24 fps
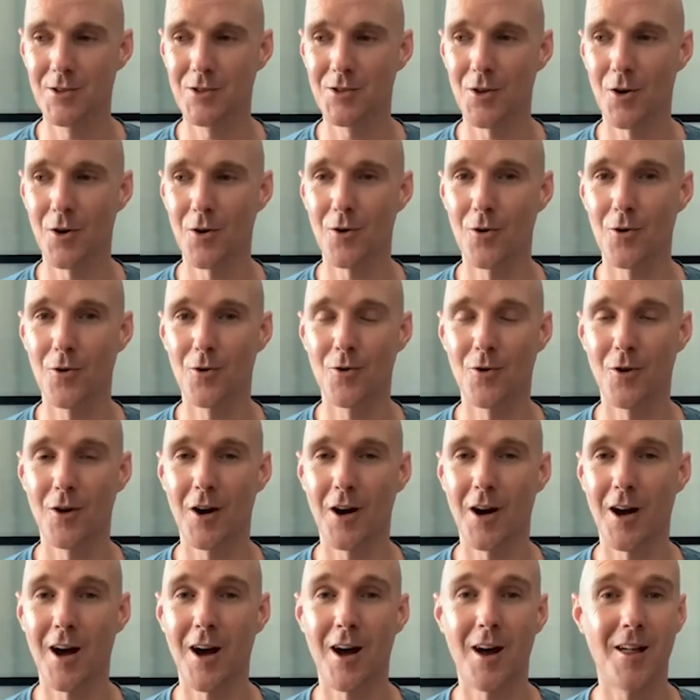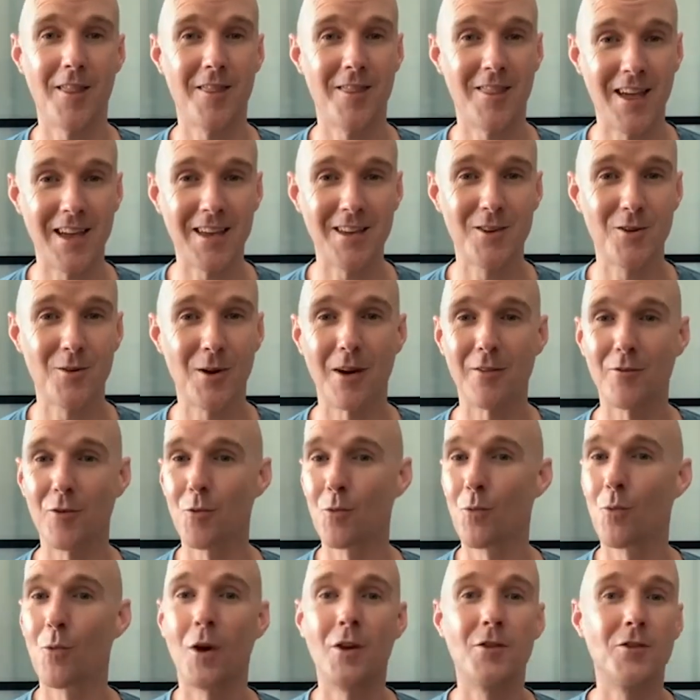So thank you.
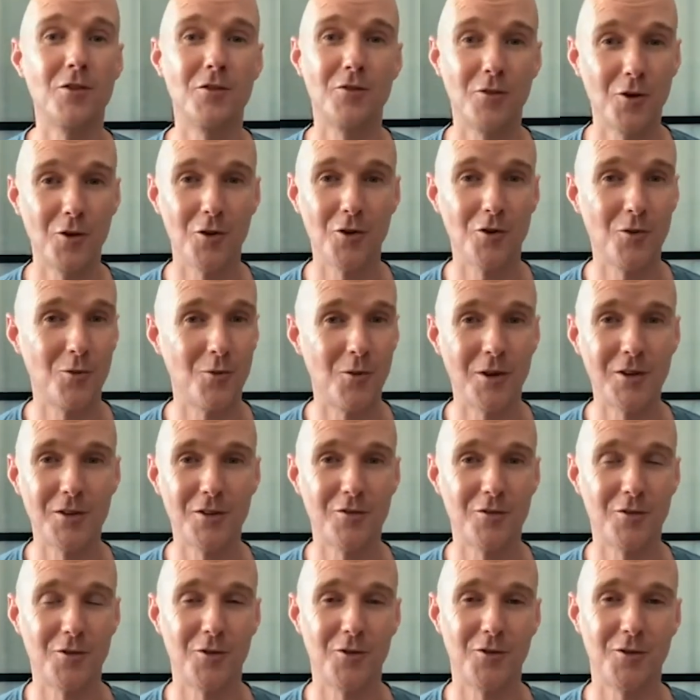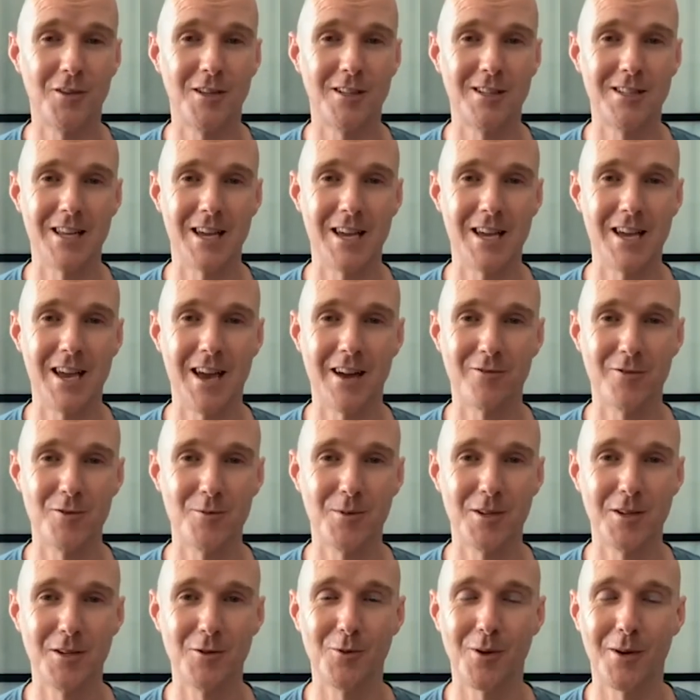Have a wonderful, wonderful day,
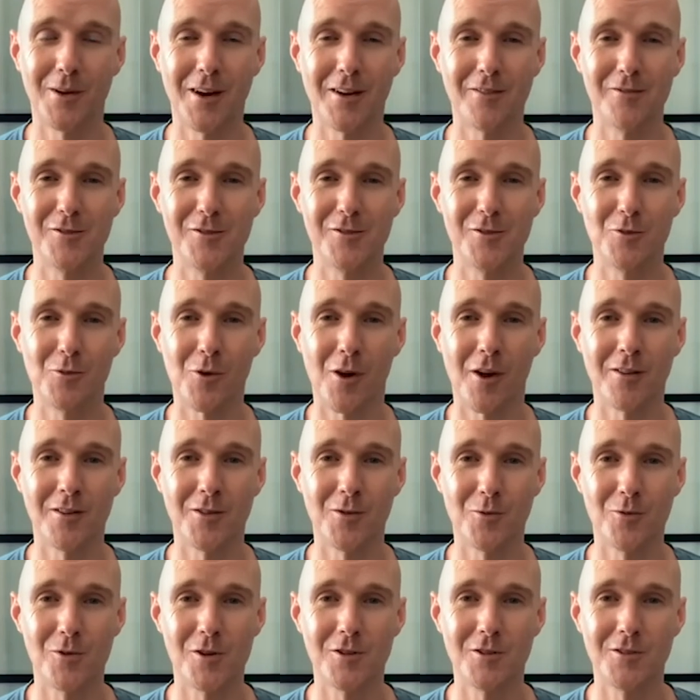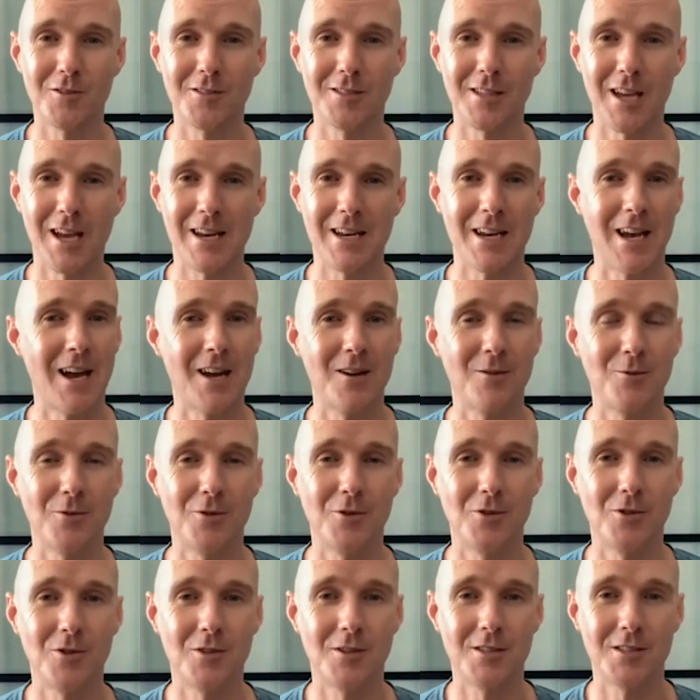everybody, wherever you are in the world. And I
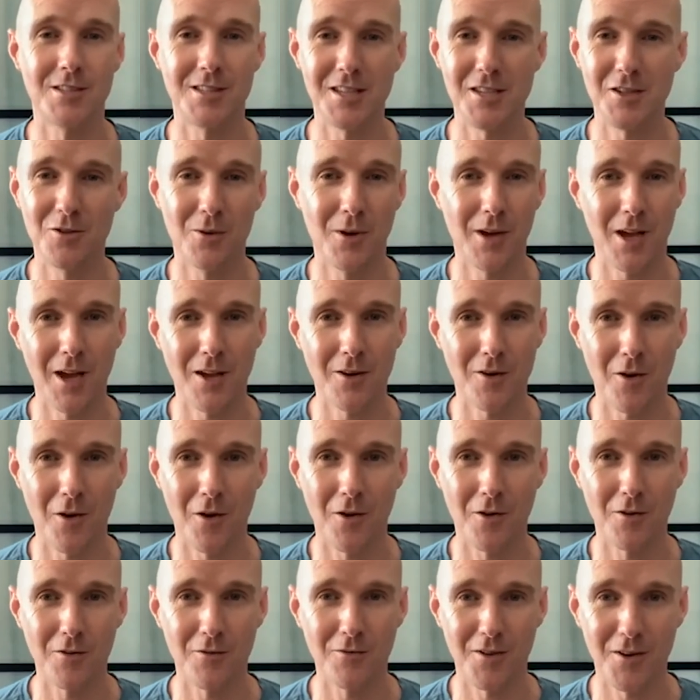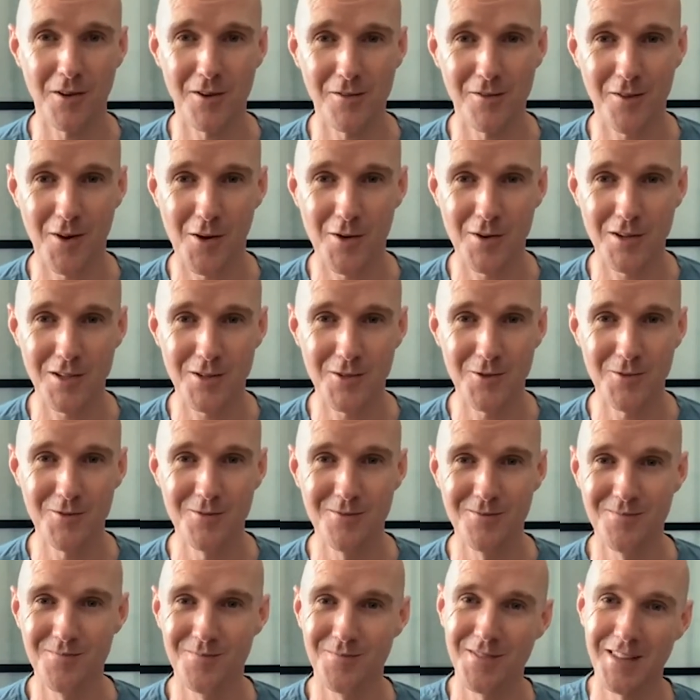will see you again all very, very
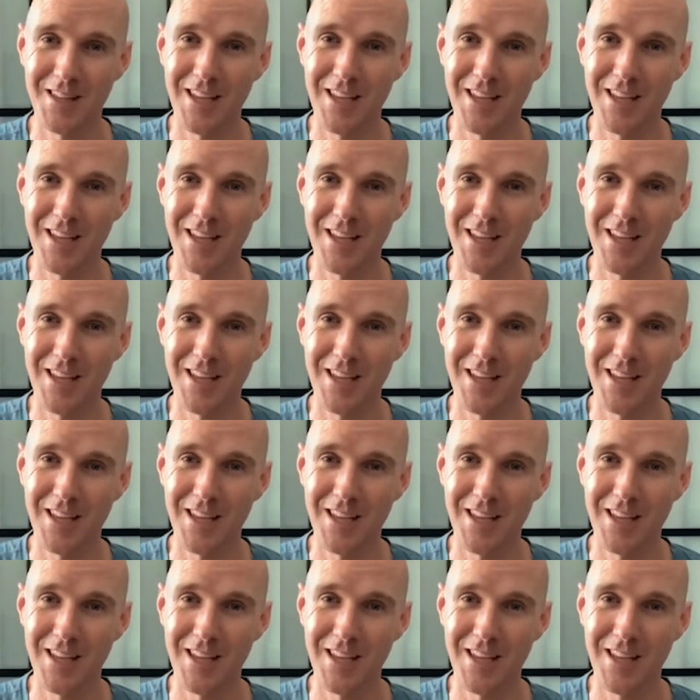soon.